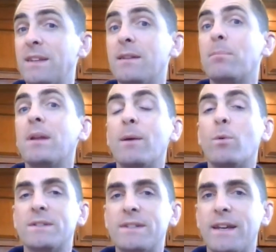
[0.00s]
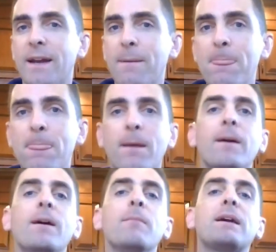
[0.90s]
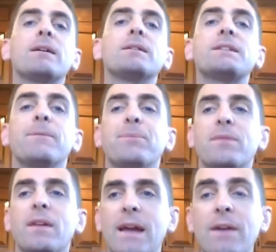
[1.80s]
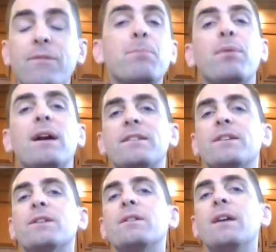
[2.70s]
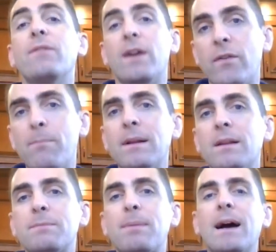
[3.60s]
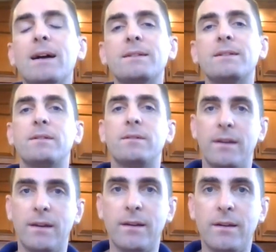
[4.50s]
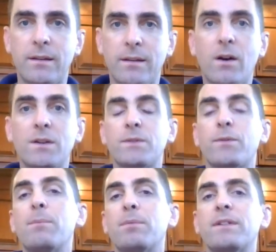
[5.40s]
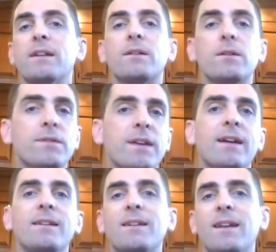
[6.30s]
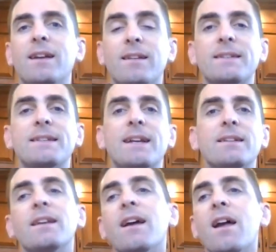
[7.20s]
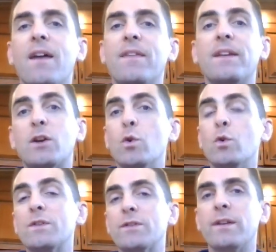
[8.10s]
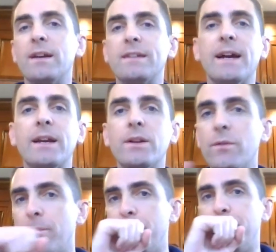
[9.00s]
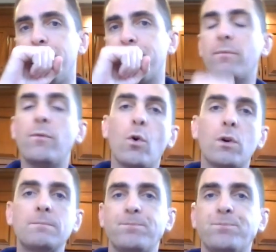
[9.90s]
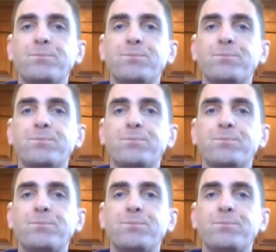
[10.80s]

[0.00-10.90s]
into play once again, because if the president, if a bill is passed in the House of Representatives and in the Senate, and then it goes to the executive for